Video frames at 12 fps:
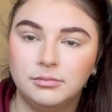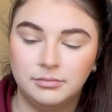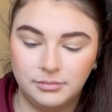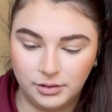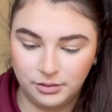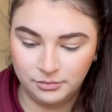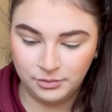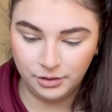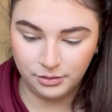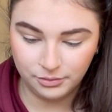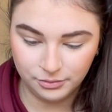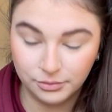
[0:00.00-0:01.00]
Oh
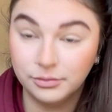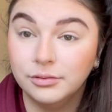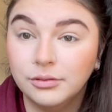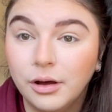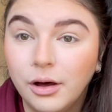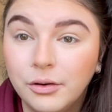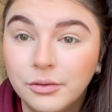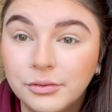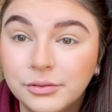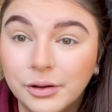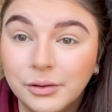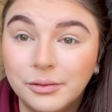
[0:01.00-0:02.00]
no. Oh
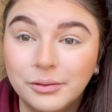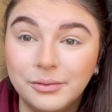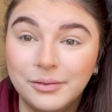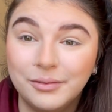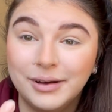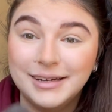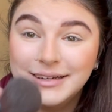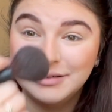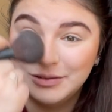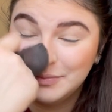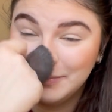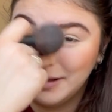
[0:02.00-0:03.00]
no. I did
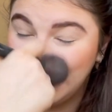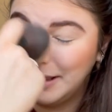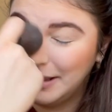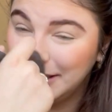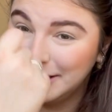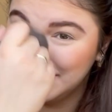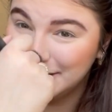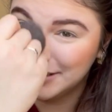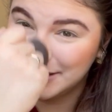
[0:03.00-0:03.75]
too much.